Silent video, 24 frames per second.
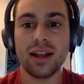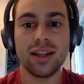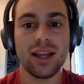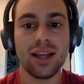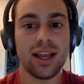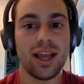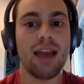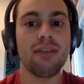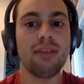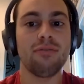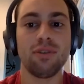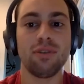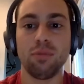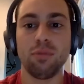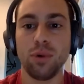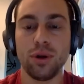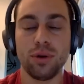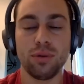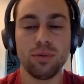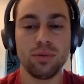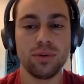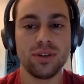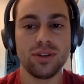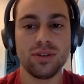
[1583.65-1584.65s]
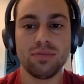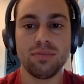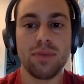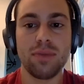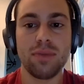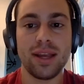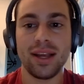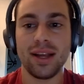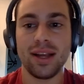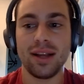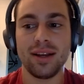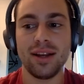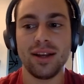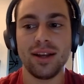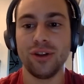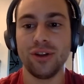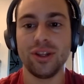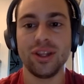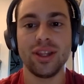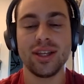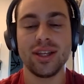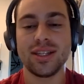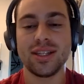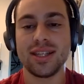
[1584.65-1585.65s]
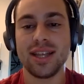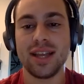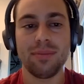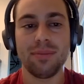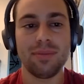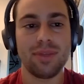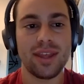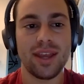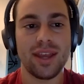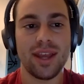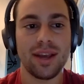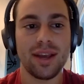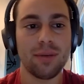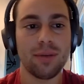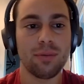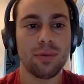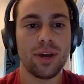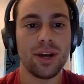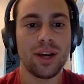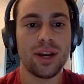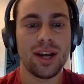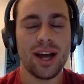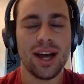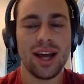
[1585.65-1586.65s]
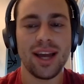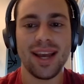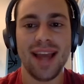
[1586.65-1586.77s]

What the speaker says: Like, everyone was making nearly the same thing and whatnot.